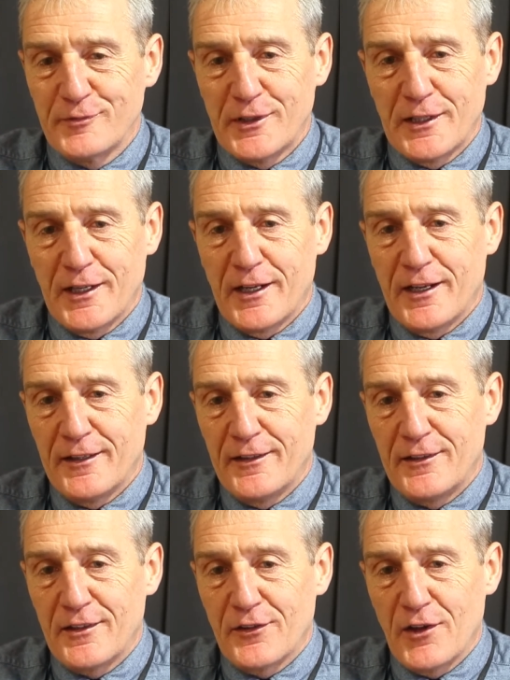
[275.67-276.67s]

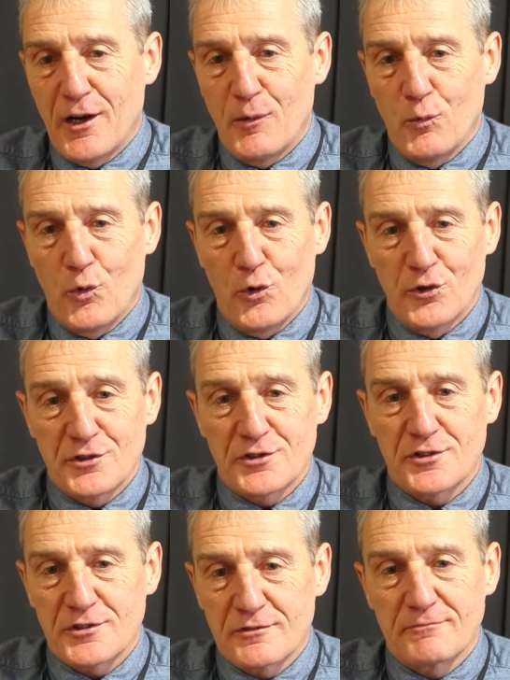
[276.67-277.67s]
and that
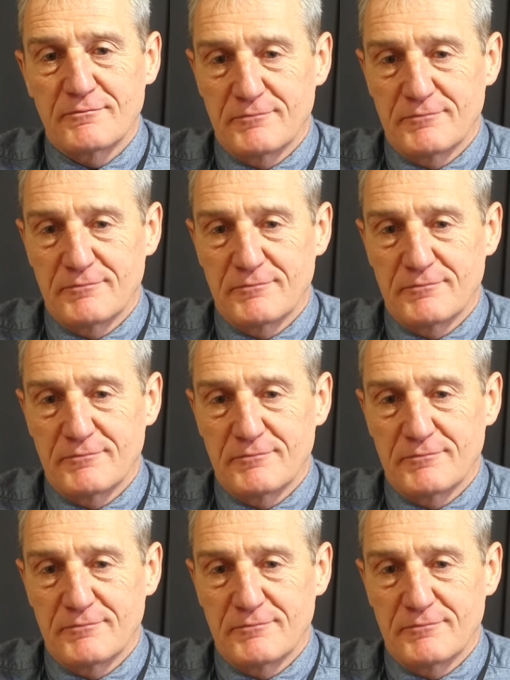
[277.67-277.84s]
was,